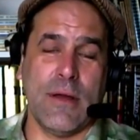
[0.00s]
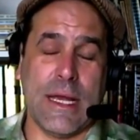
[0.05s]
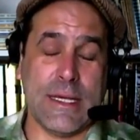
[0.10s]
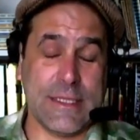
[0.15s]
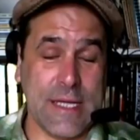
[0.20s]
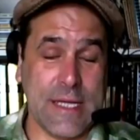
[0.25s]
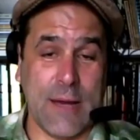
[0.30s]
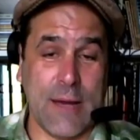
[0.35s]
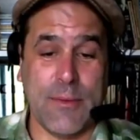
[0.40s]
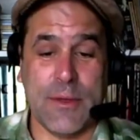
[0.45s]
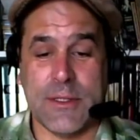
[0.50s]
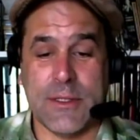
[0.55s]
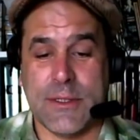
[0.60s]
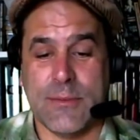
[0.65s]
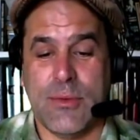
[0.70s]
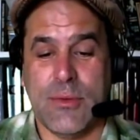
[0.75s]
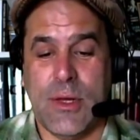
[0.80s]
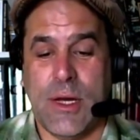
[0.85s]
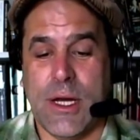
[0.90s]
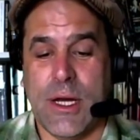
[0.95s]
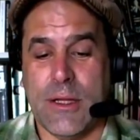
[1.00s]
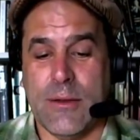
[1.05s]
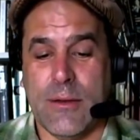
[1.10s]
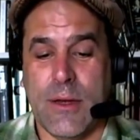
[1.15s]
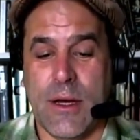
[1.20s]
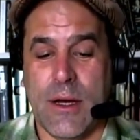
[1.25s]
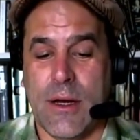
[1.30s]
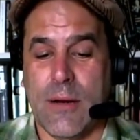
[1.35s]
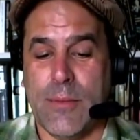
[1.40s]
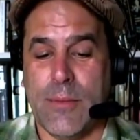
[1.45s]
has not been supplied,
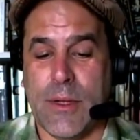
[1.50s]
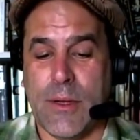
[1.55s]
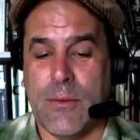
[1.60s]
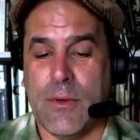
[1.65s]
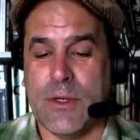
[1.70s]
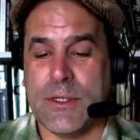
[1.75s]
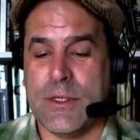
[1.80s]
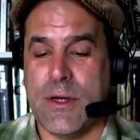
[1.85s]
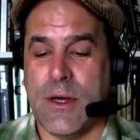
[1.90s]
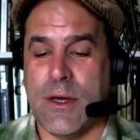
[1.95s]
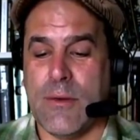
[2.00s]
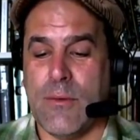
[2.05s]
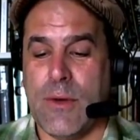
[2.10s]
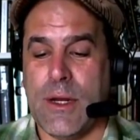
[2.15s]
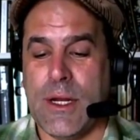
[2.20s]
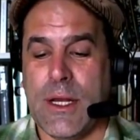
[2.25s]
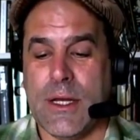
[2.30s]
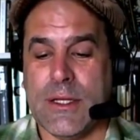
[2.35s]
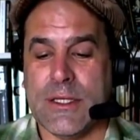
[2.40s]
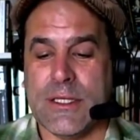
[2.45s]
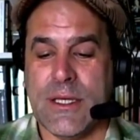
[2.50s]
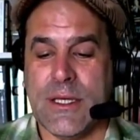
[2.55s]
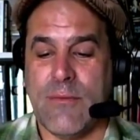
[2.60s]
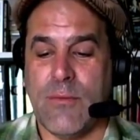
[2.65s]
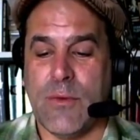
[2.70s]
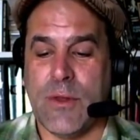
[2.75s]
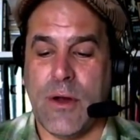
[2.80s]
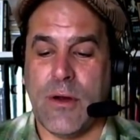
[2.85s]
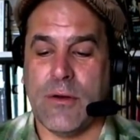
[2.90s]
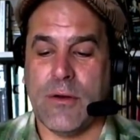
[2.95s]
but he was talking Radeon
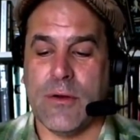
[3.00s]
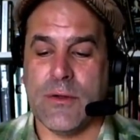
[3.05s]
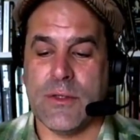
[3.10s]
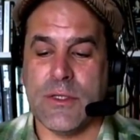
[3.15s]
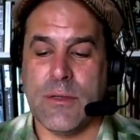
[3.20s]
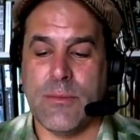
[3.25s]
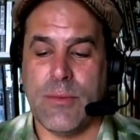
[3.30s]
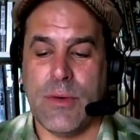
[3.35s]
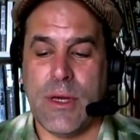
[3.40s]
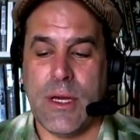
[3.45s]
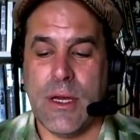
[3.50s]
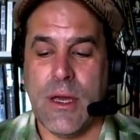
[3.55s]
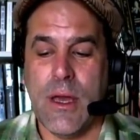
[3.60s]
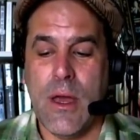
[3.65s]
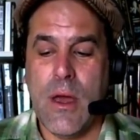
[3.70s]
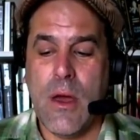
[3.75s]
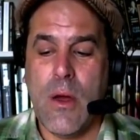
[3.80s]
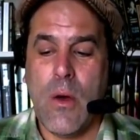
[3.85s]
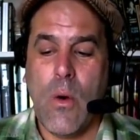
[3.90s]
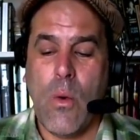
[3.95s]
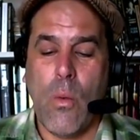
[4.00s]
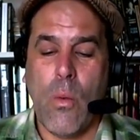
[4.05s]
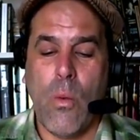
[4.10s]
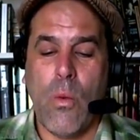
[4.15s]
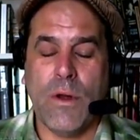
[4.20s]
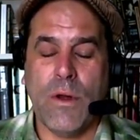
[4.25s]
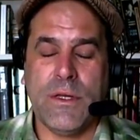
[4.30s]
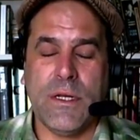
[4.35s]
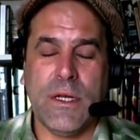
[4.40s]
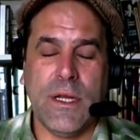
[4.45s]
7 with HardOCP.
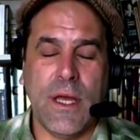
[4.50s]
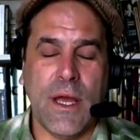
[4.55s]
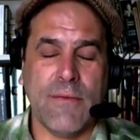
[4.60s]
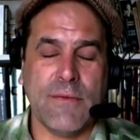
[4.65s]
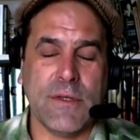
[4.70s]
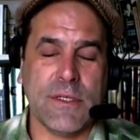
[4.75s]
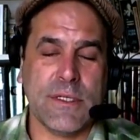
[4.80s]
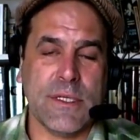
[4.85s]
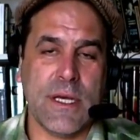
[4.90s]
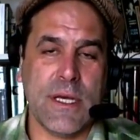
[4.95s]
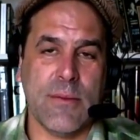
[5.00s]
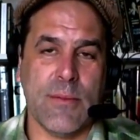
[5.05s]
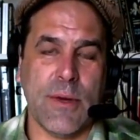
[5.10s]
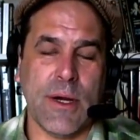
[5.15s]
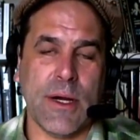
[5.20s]
What did he have to say